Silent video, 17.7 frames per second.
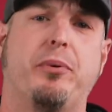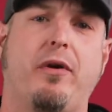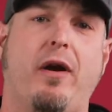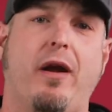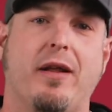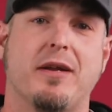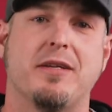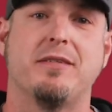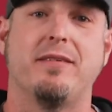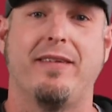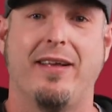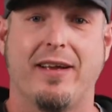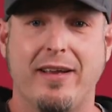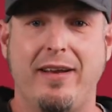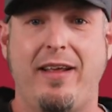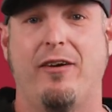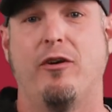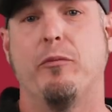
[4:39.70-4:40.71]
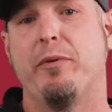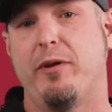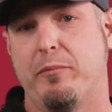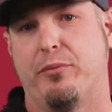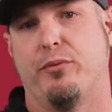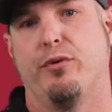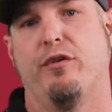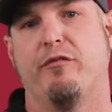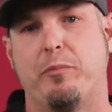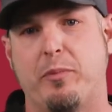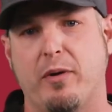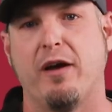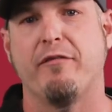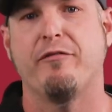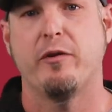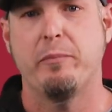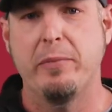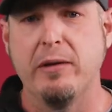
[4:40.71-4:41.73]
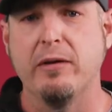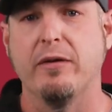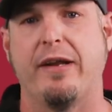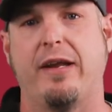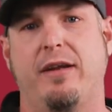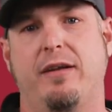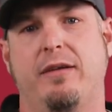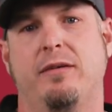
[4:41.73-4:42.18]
products that can help improve profitability.